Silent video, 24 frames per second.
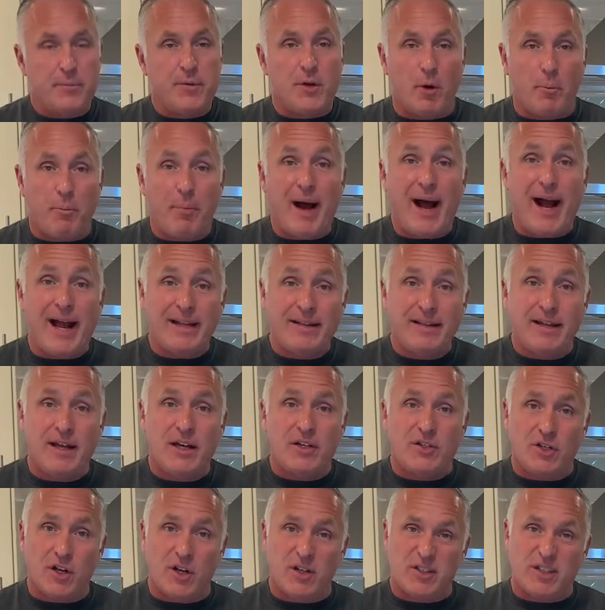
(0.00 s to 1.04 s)
pie dish,
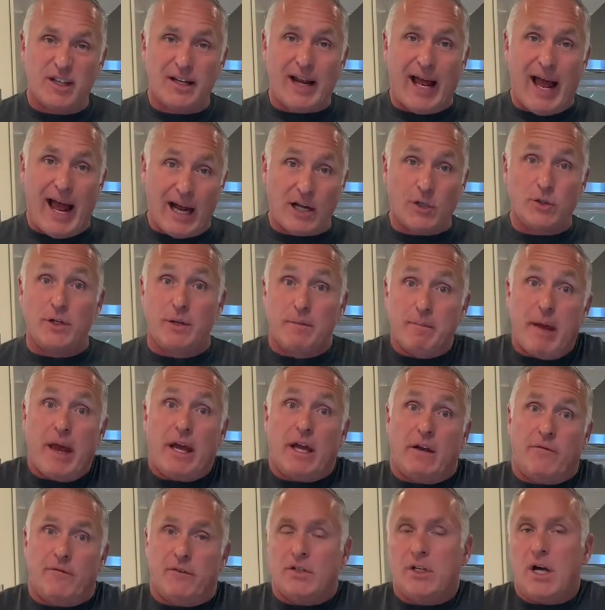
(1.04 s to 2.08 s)
and I was going to actually make a
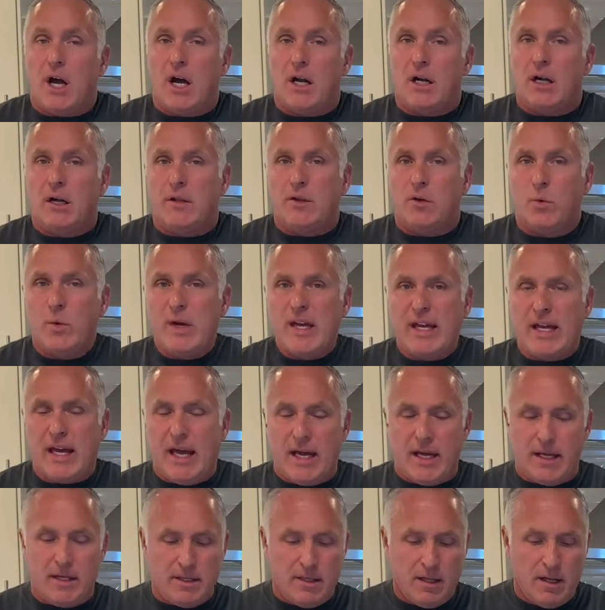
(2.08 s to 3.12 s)
frittata on the
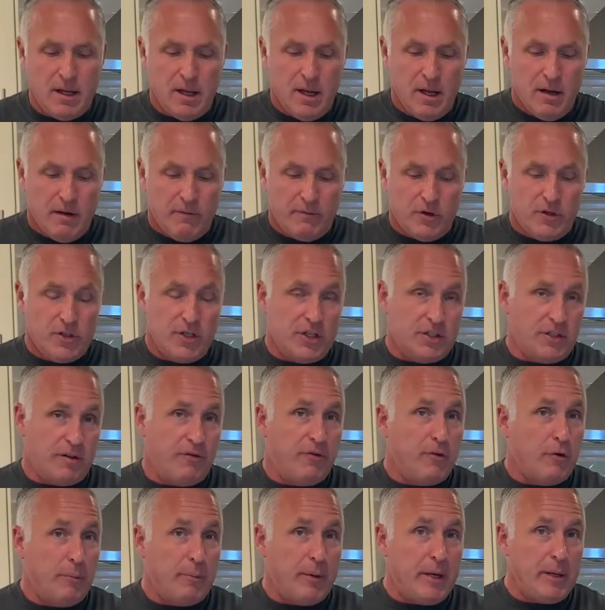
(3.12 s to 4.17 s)
weekend for just a
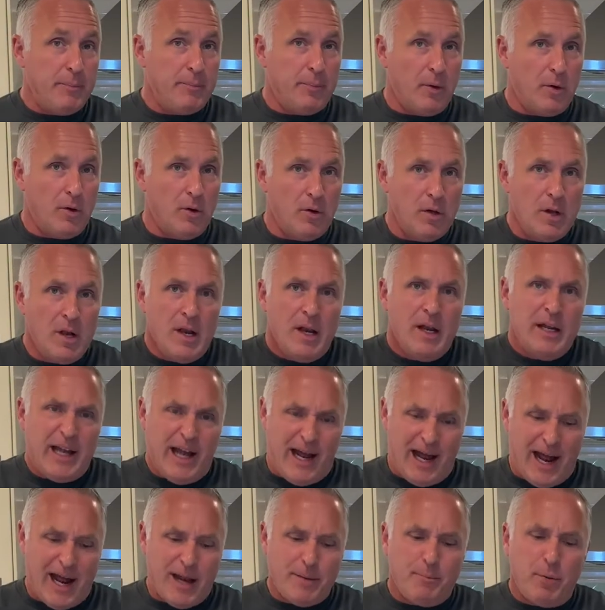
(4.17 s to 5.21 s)
few people,
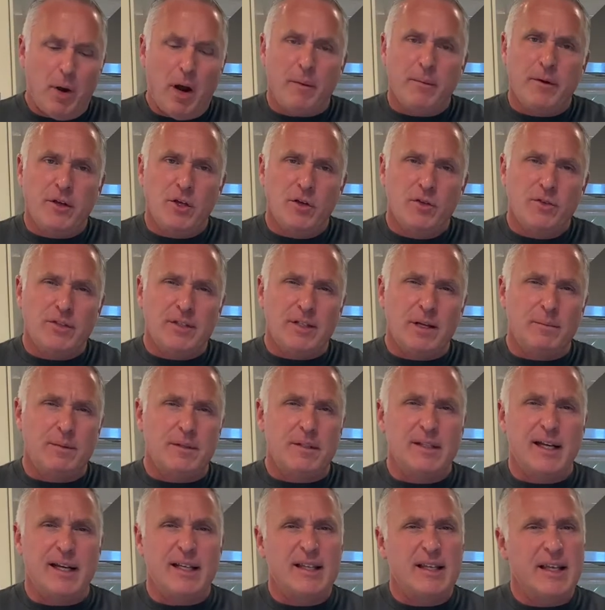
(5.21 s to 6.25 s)
I'd probably use something
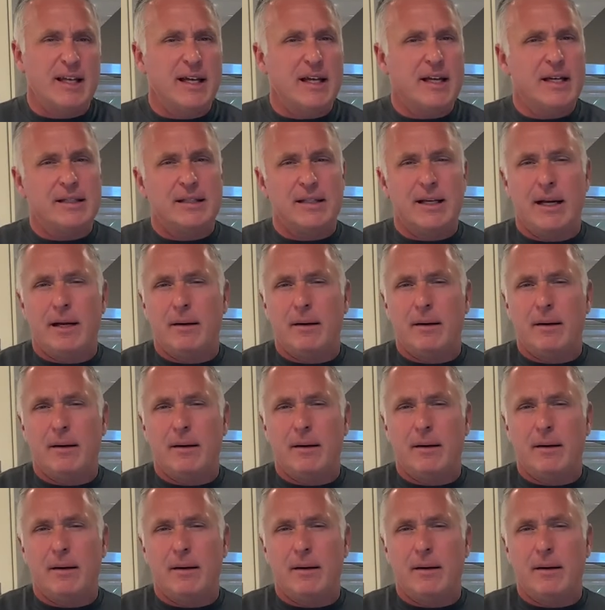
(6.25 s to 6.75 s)
like this.